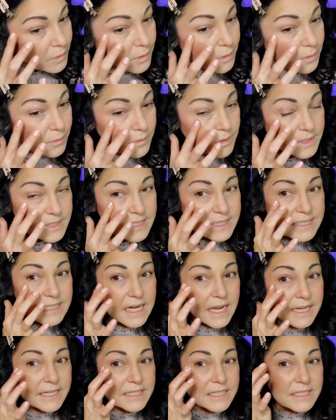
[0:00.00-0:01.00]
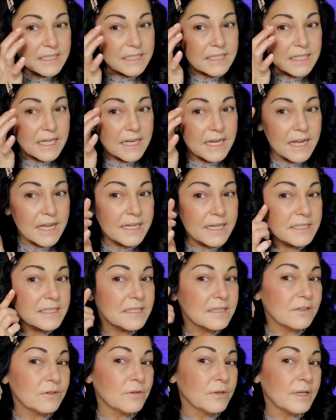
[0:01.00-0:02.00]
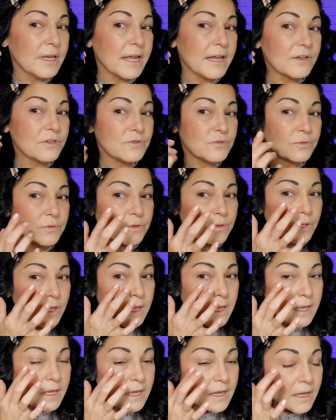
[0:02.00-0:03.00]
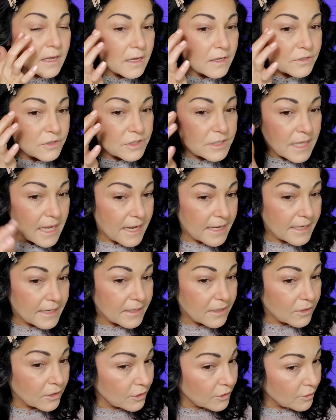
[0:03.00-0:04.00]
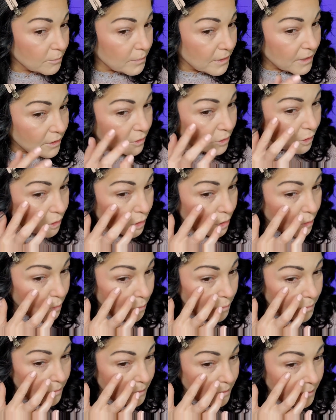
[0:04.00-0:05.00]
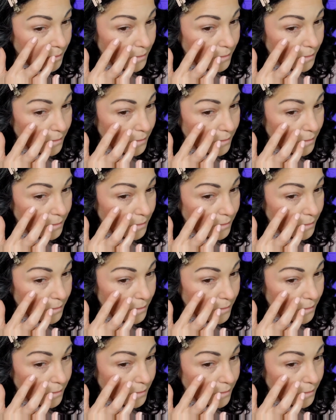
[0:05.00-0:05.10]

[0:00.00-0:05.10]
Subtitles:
Well, this is nice. This is a nice little natural, just adding a little bit of glow.